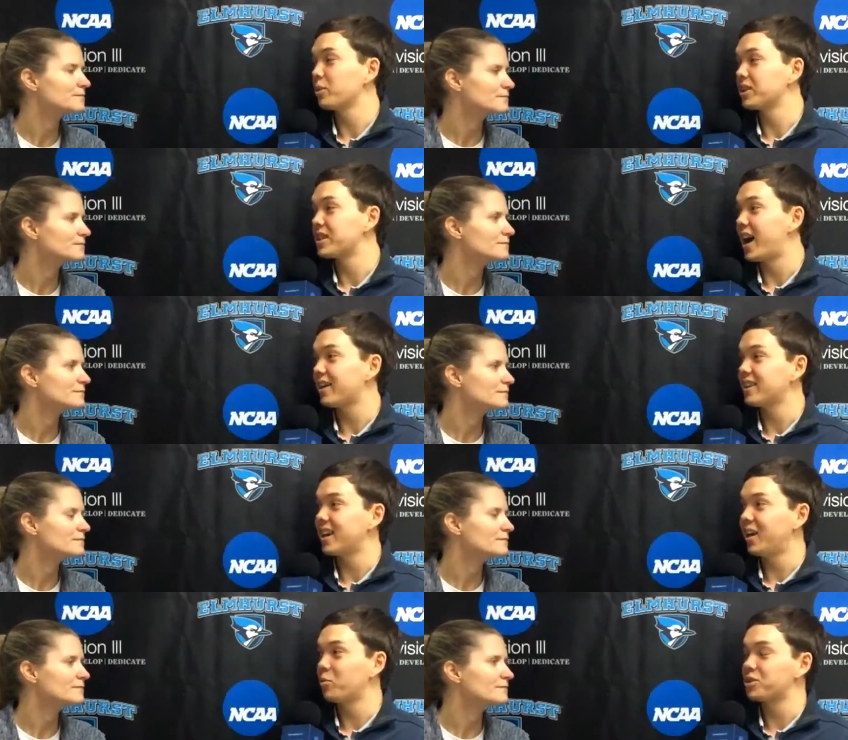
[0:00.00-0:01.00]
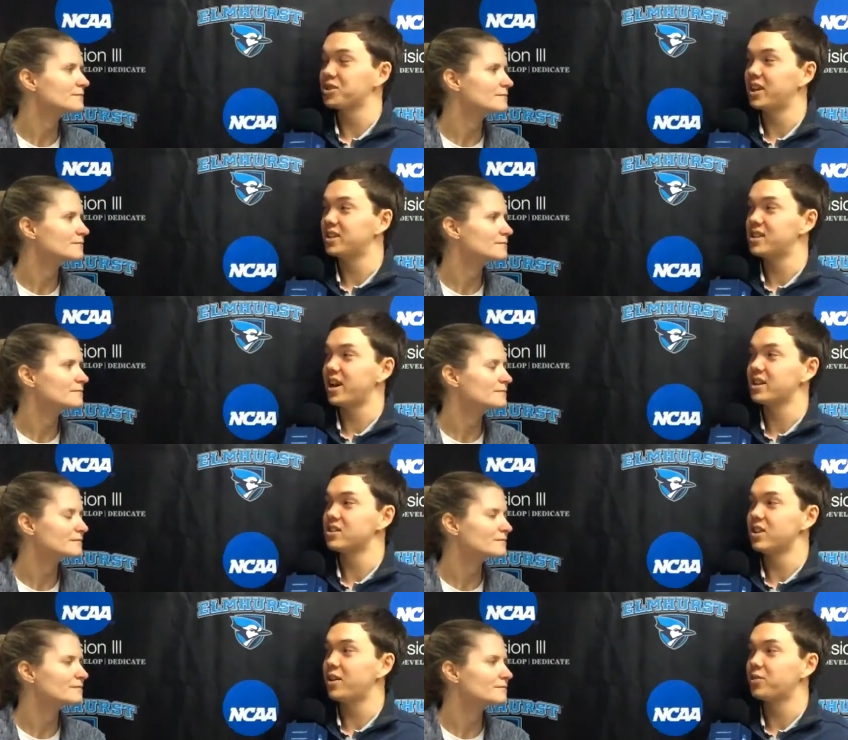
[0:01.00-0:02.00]
Speaker 1: able to tie the game with just eight
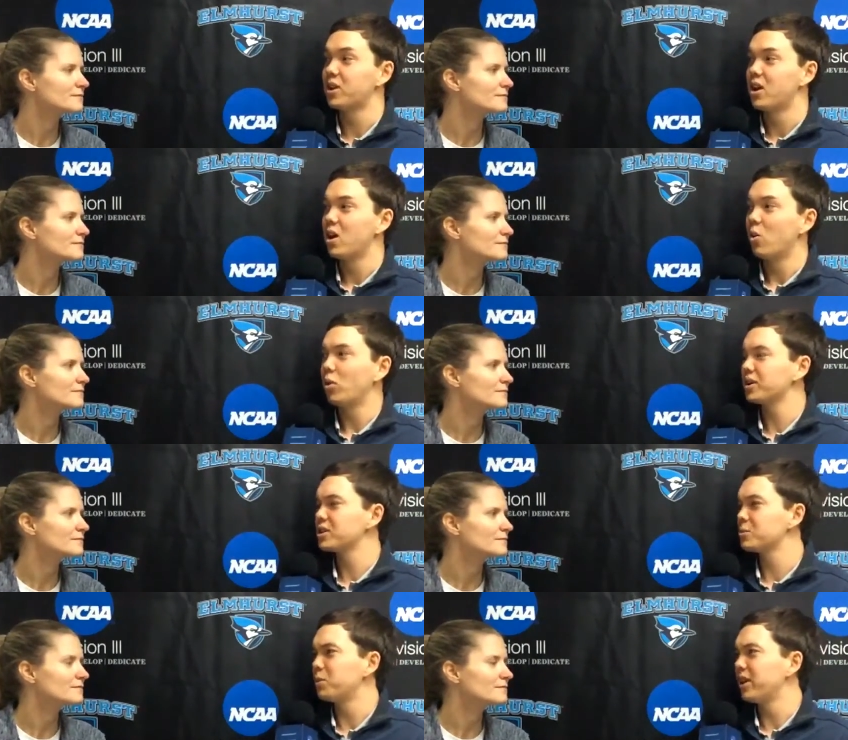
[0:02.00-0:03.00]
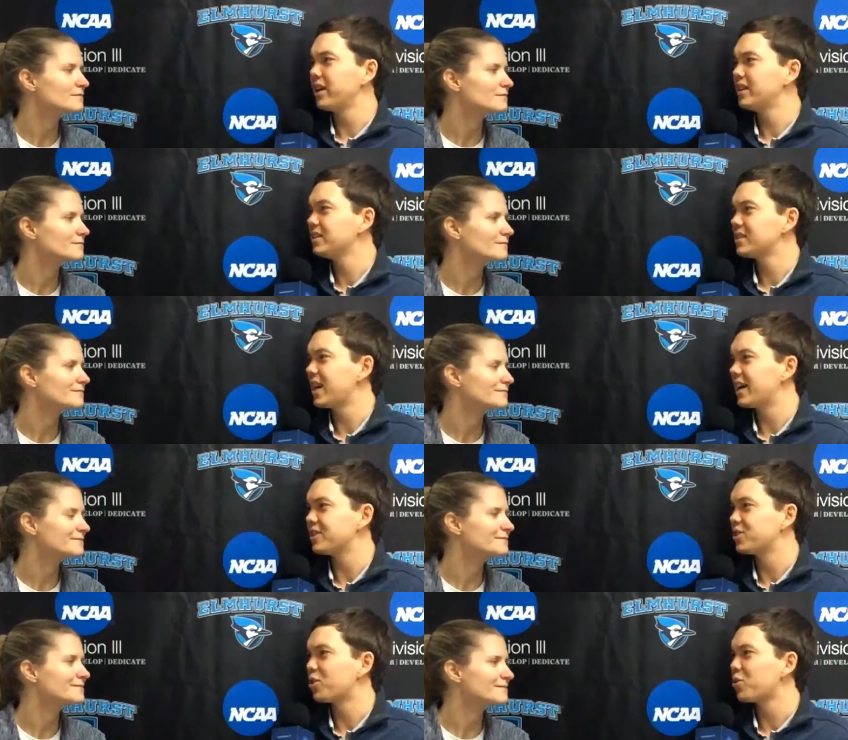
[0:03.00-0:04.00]
seconds left. What explains that
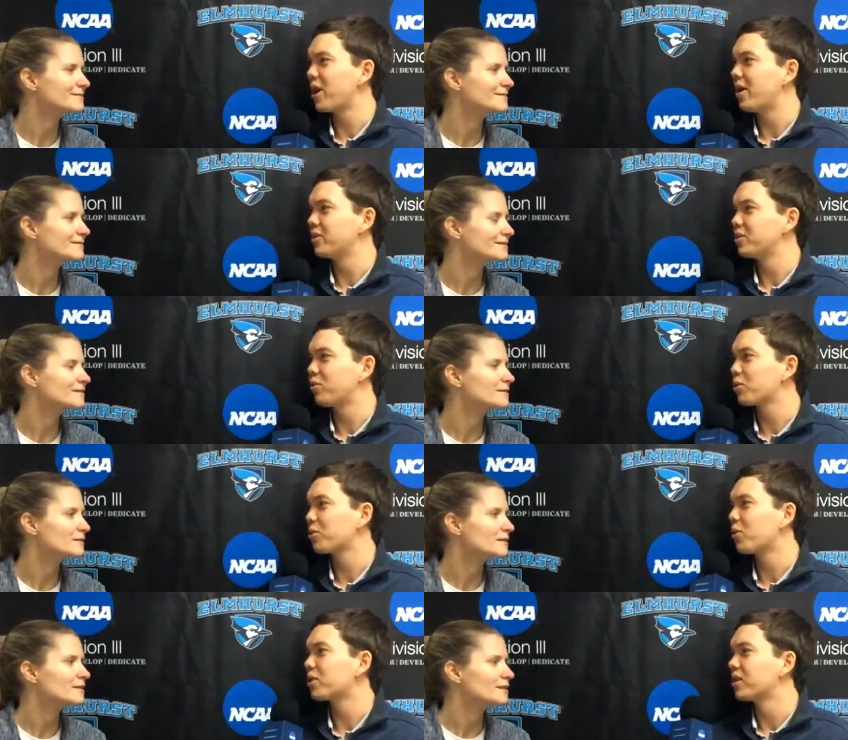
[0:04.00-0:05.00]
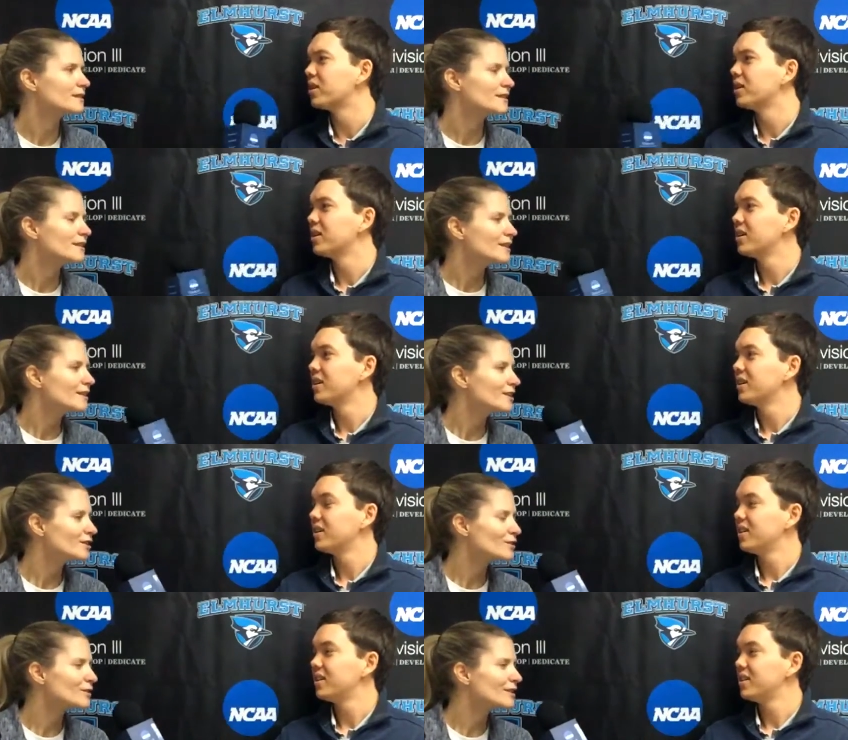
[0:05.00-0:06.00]
turnaround in the fourth quarter?
Speaker 2: You
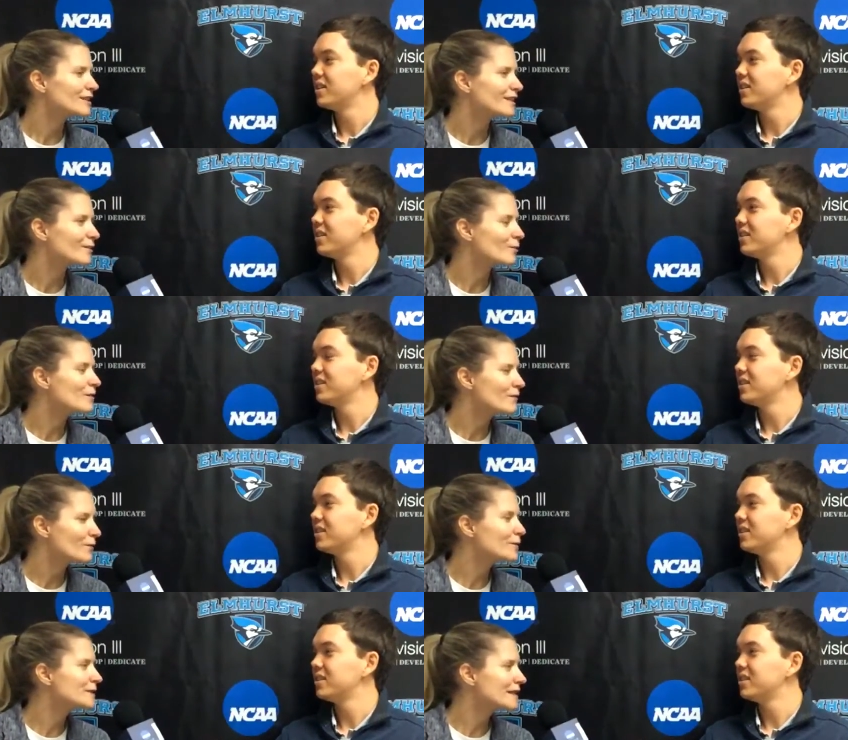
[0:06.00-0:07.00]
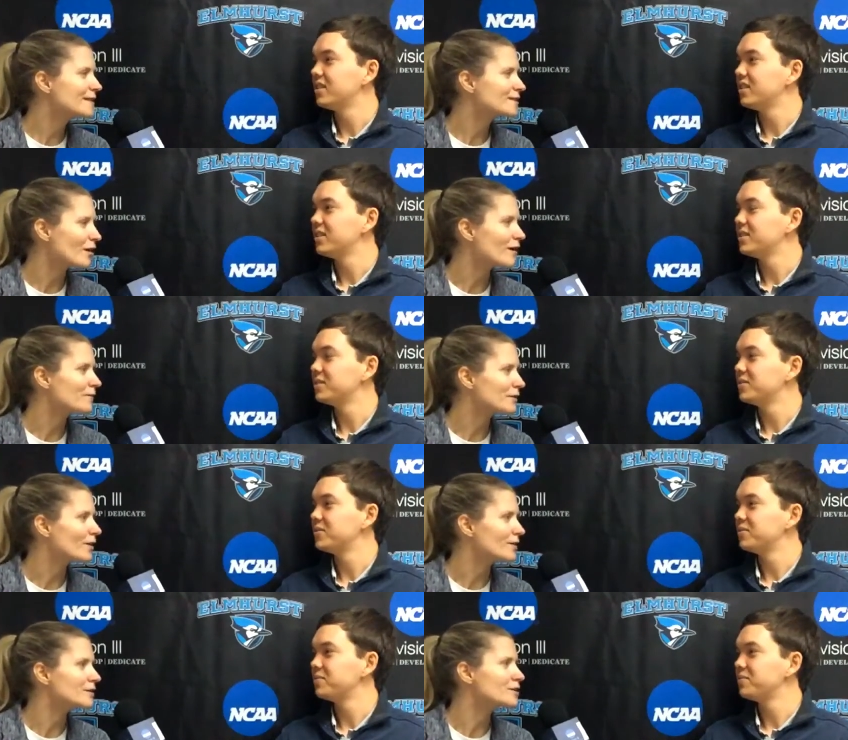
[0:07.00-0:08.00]
know, we've we've seen this off and
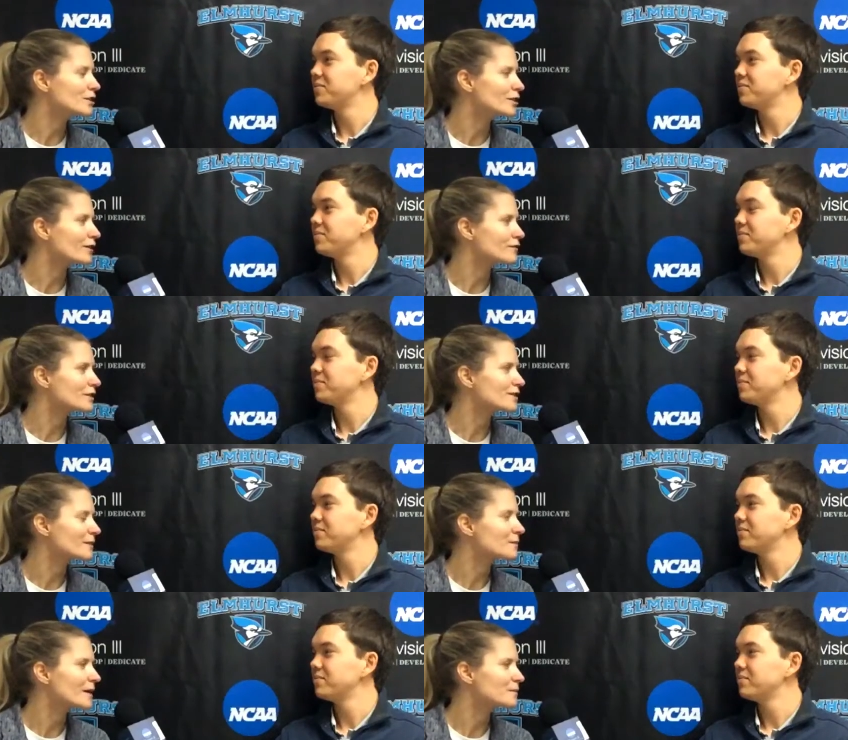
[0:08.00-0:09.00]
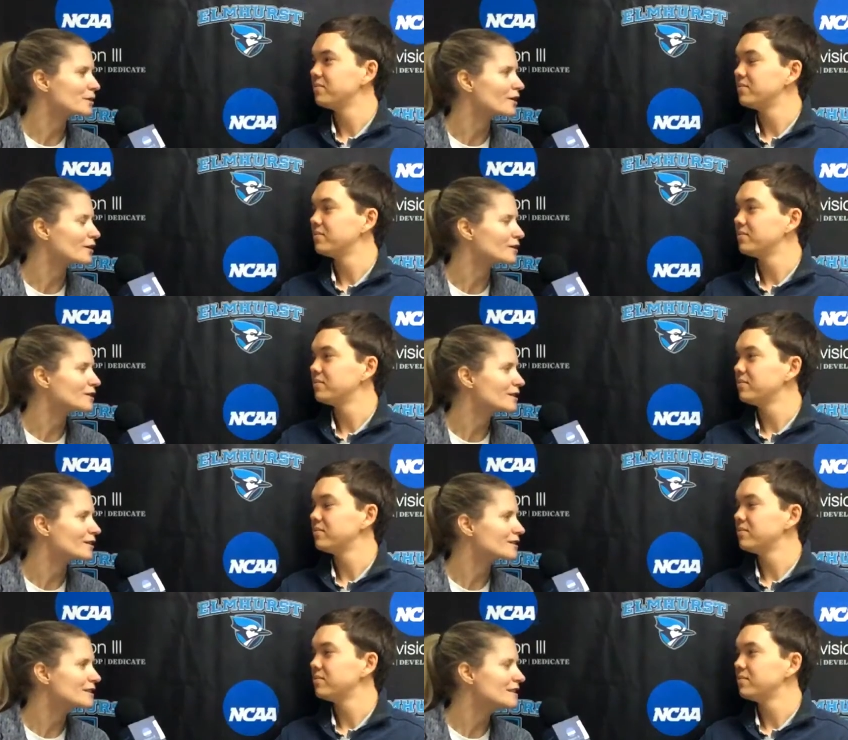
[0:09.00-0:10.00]
on this year of just sometimes our, our,
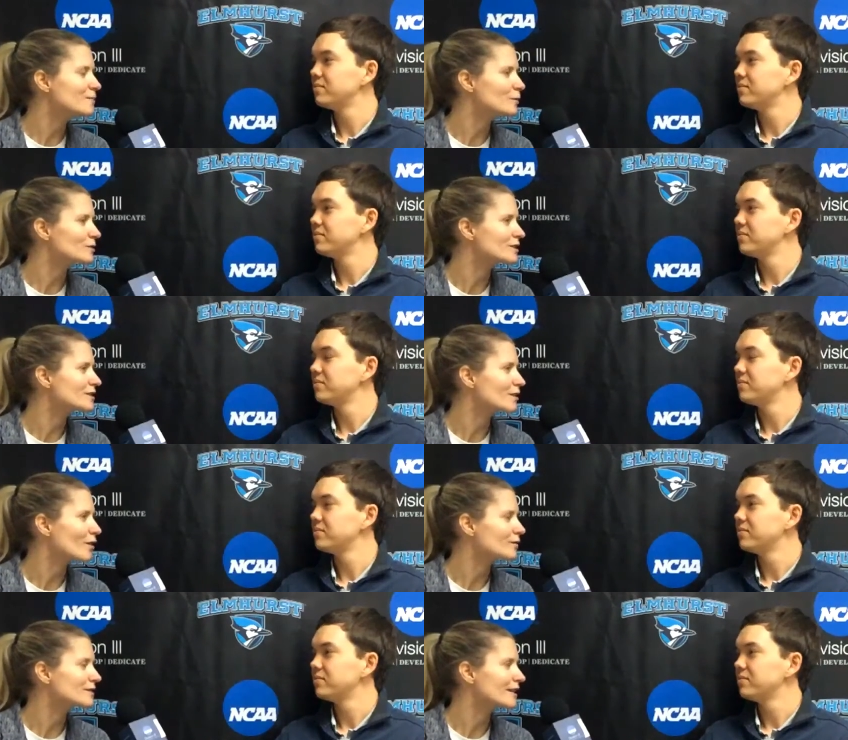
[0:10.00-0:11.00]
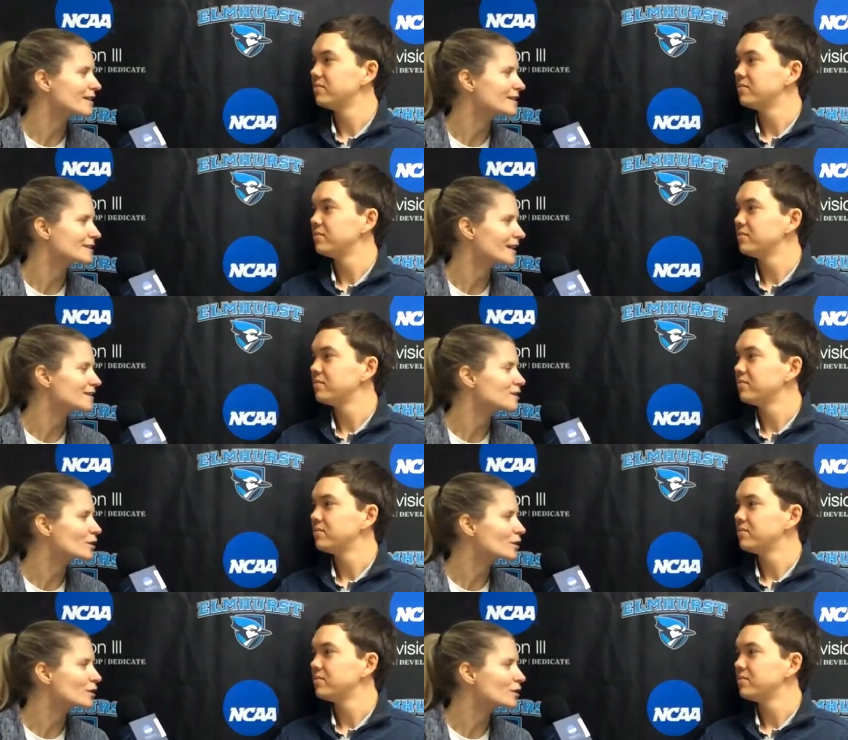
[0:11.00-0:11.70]
our team will just all of a sudden decide